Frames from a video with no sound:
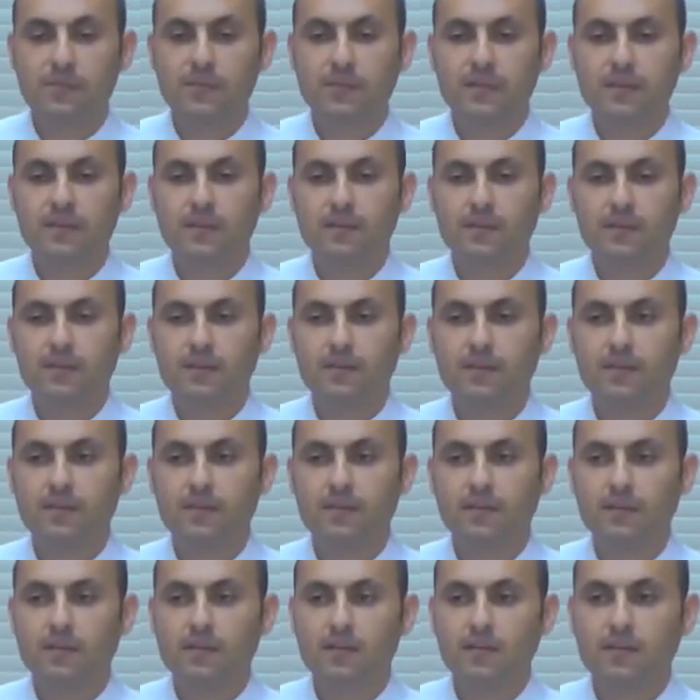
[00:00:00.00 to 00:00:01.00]

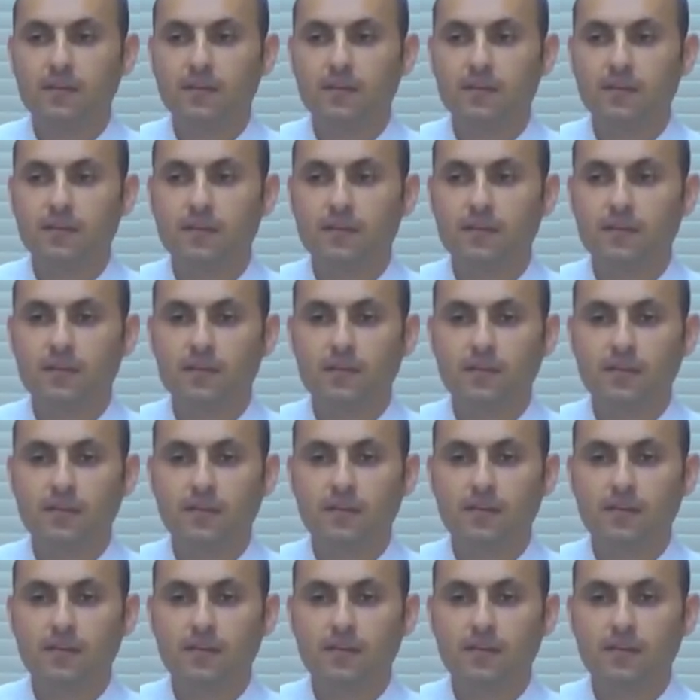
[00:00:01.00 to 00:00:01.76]
(silence)